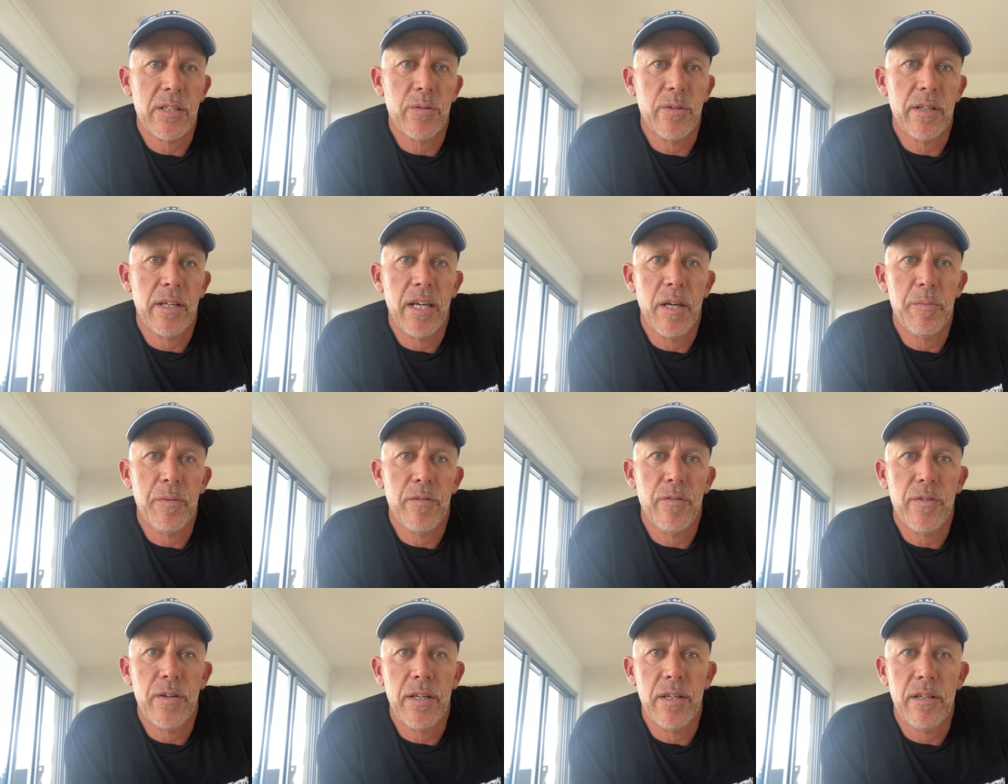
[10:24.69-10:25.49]
we keep
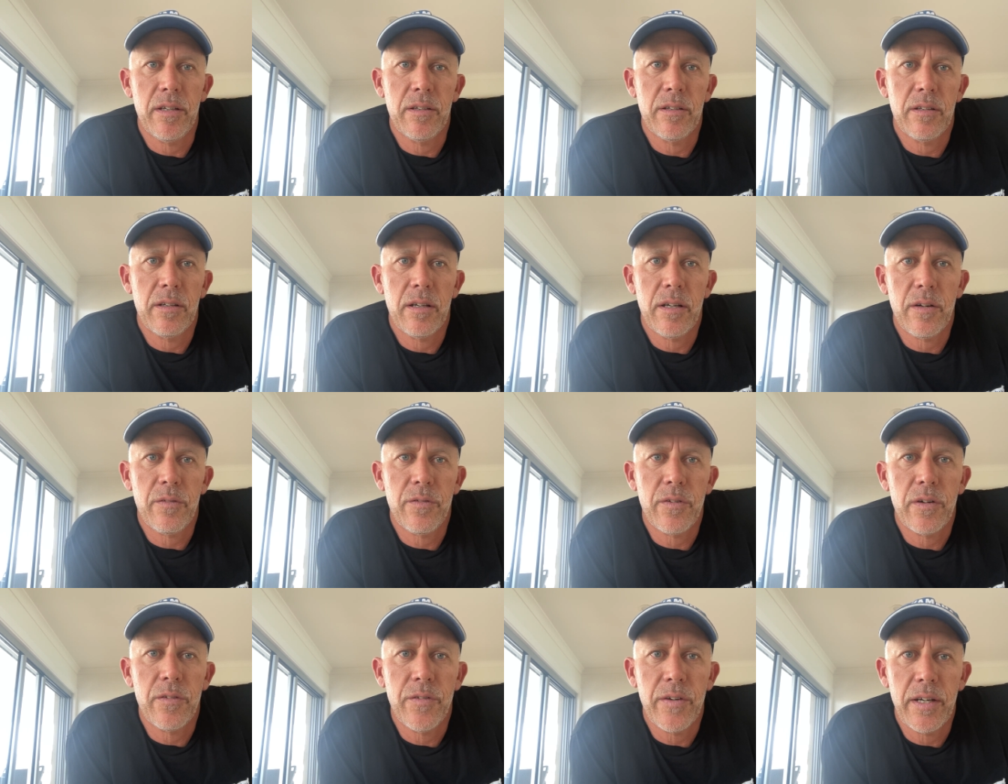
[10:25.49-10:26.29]
enough
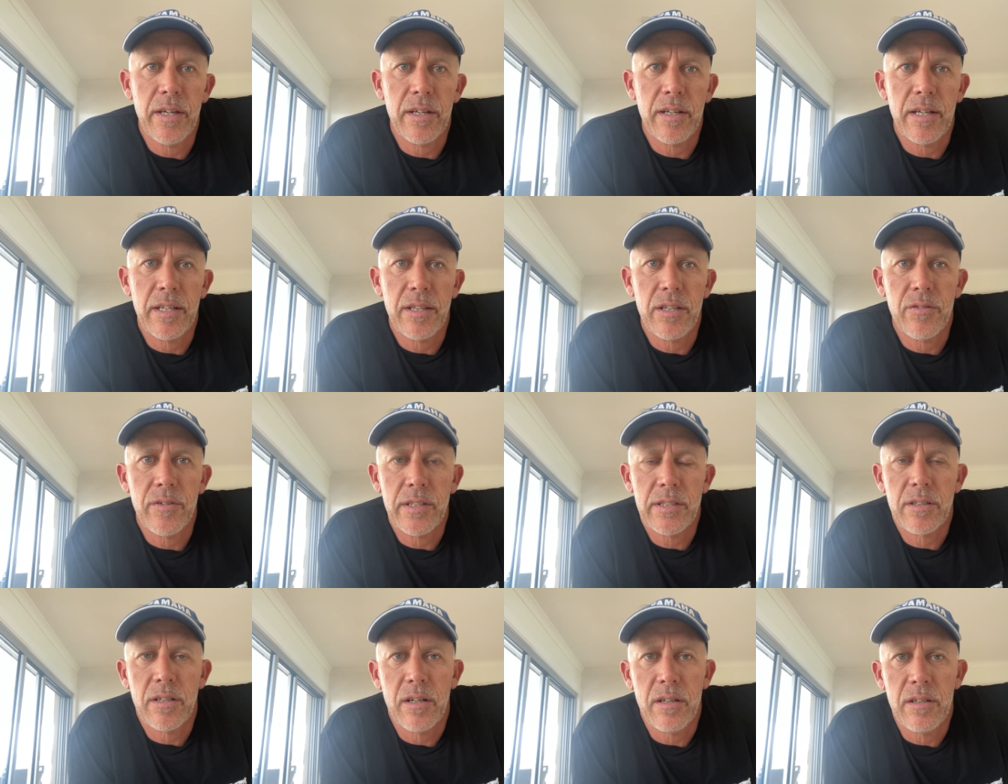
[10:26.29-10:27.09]
for a feed and let the
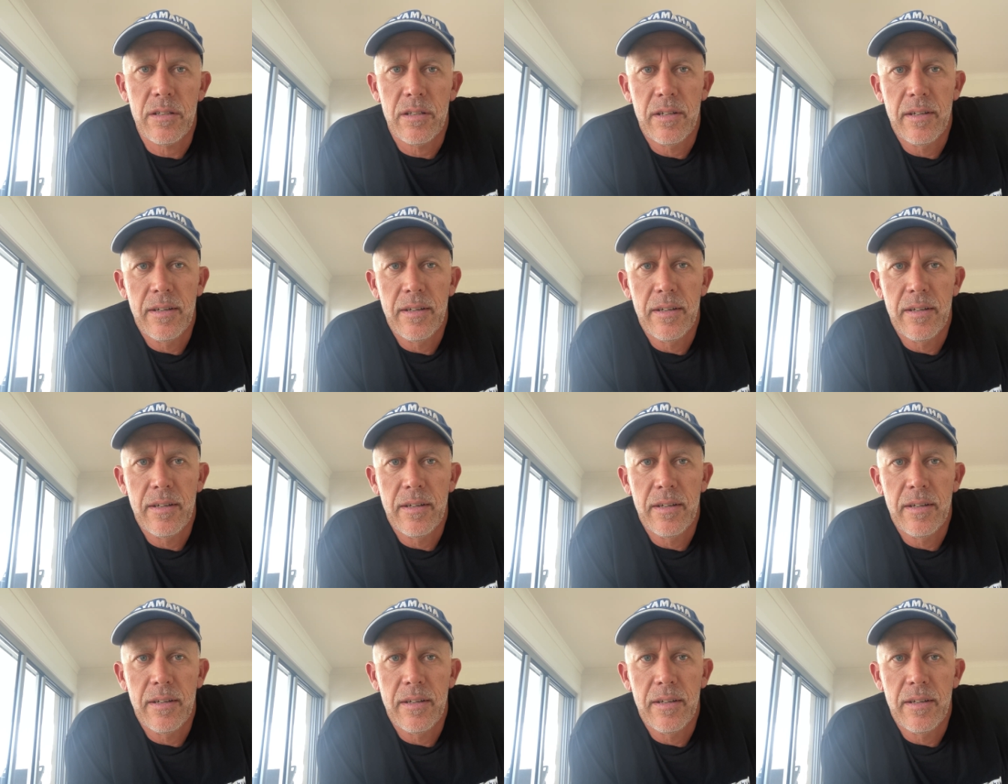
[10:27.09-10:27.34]
rest go.